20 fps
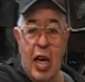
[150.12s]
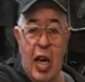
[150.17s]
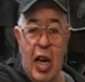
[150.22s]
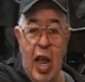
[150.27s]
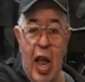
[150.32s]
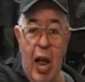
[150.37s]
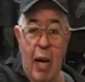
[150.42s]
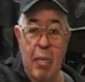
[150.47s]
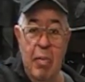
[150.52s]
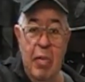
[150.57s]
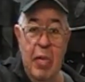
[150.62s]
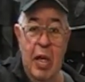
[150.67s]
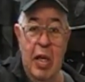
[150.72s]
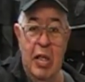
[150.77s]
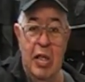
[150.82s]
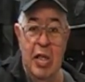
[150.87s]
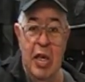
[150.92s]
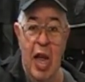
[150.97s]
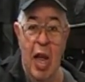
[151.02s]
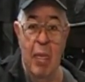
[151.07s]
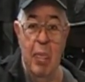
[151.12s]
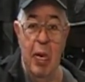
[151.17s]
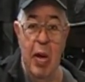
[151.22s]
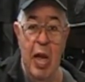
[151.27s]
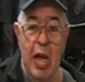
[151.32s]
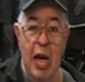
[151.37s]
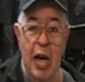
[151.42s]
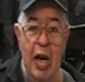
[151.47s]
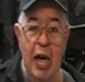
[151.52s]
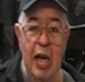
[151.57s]
Cap,
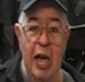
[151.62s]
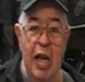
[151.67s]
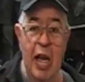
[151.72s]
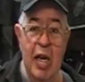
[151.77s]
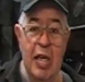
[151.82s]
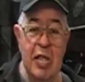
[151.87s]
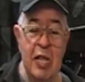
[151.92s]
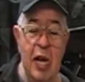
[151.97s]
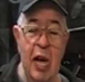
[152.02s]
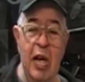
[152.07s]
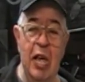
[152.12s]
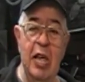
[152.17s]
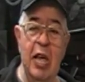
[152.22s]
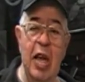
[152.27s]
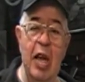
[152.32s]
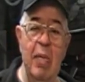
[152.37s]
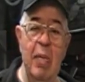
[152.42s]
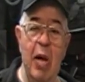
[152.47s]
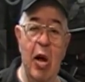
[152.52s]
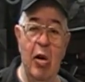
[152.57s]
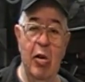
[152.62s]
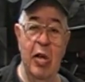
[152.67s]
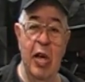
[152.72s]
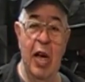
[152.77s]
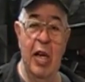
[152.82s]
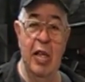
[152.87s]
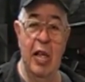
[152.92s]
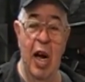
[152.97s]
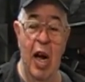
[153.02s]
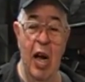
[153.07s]
C-A-P-N, Eddie at
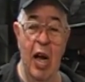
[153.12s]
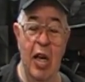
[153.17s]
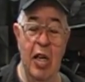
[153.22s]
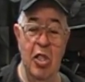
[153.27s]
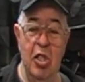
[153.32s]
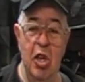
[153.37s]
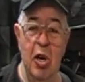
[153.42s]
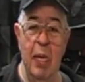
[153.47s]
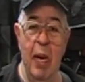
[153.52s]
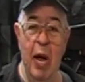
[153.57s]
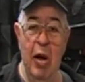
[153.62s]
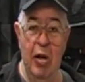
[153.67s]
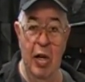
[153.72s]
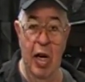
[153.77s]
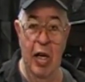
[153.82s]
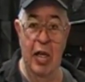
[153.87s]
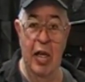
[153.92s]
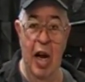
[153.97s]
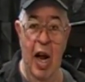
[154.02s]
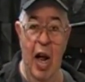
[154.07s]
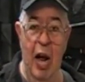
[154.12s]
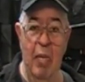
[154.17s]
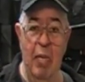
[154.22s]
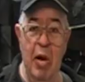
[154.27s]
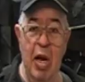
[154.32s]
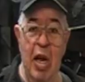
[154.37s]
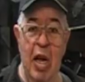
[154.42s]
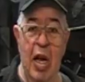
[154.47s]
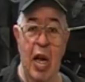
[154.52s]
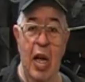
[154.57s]
email.com, at gmail.com.
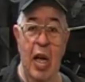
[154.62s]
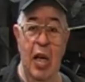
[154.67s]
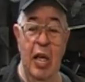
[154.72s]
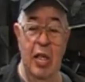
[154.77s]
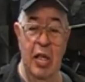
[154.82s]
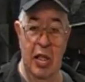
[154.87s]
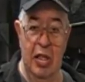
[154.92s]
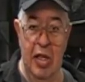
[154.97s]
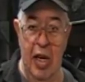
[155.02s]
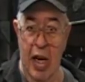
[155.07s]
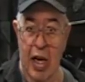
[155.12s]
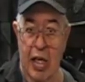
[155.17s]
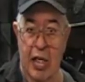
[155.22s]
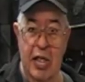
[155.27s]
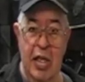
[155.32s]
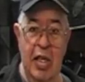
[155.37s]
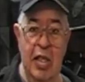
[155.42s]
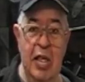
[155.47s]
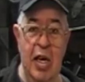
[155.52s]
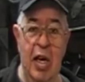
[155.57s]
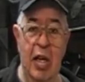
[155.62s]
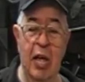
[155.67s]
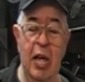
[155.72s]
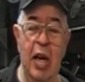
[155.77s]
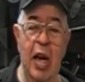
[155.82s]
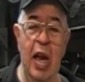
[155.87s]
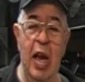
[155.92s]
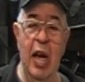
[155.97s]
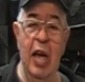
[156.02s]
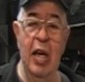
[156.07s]
Just like it says there.
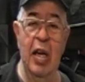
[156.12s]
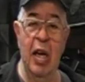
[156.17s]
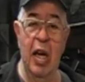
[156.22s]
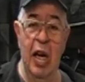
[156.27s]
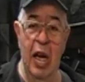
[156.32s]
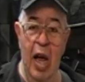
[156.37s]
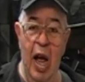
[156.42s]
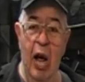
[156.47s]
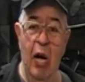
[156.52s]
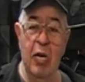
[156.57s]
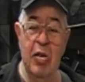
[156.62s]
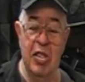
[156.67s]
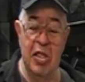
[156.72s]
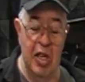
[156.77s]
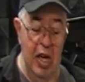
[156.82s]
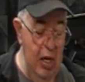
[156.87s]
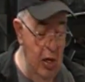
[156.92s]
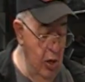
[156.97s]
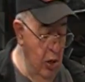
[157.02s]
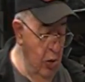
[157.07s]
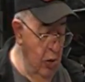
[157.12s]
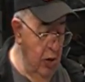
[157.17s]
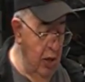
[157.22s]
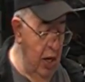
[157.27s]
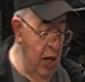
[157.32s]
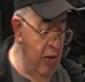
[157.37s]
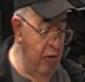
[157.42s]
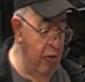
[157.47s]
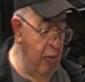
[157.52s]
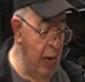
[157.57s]
And I'll send you
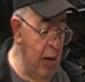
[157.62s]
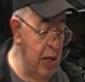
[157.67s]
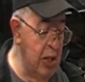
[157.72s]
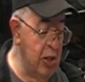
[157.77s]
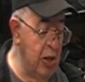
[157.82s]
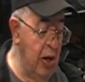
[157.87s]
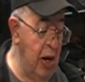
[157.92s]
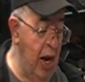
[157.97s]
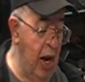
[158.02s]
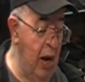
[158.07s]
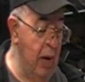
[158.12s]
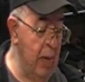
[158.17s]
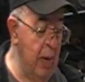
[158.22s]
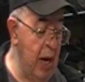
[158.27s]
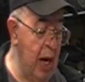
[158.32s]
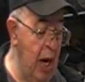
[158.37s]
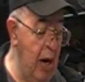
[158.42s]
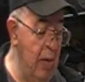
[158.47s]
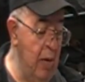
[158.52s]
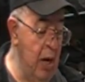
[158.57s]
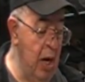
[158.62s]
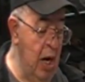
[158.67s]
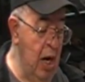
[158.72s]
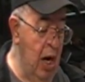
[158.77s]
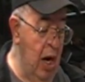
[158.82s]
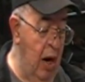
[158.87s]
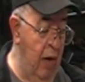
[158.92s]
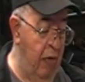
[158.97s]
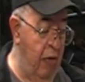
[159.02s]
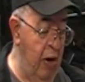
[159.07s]
the information on how to become
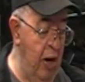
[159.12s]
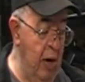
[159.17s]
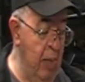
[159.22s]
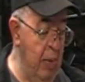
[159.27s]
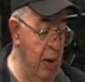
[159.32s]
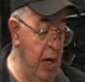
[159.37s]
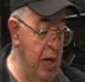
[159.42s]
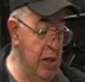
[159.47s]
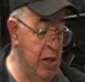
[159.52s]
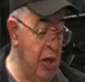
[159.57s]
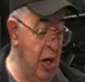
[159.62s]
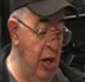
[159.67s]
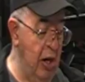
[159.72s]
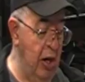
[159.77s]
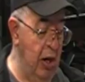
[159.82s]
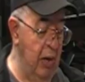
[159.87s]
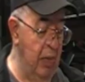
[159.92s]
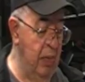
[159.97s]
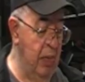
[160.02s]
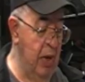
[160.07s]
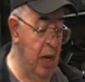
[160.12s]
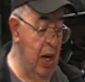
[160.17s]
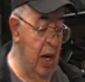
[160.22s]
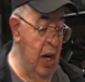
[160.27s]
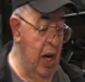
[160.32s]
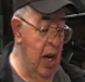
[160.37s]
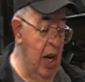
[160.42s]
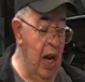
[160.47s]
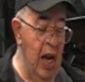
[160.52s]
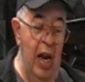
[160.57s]
a Freedom Pen Turner.
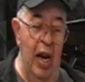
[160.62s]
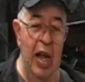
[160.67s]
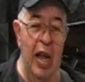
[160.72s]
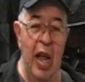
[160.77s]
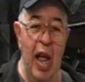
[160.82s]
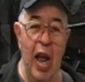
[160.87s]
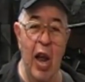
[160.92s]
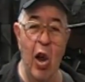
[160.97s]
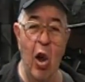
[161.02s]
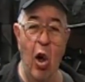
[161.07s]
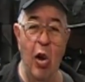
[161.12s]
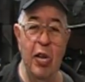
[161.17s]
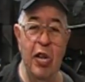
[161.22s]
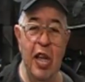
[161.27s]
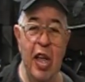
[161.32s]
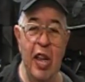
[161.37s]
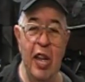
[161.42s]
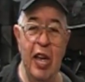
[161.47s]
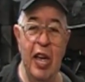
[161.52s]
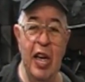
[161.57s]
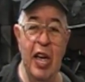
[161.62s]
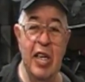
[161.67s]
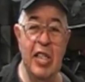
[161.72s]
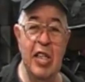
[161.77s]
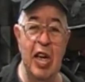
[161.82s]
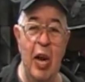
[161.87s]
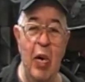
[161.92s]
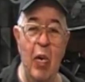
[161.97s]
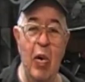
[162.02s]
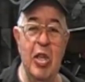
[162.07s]
And a guy called the other day and
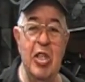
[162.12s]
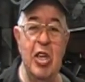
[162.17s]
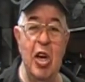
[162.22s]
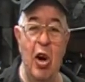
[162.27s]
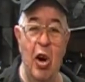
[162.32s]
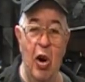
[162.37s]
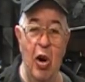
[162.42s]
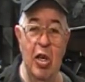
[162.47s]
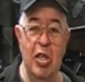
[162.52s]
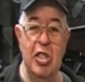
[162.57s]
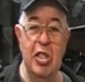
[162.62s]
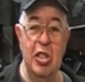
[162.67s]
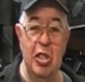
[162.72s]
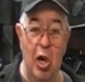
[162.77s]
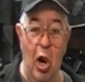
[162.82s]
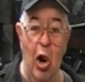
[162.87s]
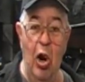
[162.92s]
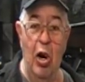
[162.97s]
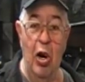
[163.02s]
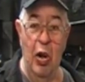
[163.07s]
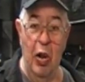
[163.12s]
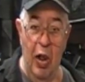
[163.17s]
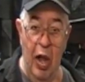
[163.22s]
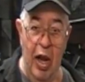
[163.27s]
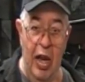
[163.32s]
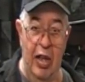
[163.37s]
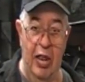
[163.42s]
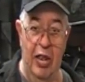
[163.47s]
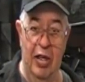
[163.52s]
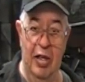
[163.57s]
said, what's a good starter
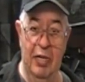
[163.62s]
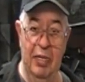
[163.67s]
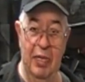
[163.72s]
lathe?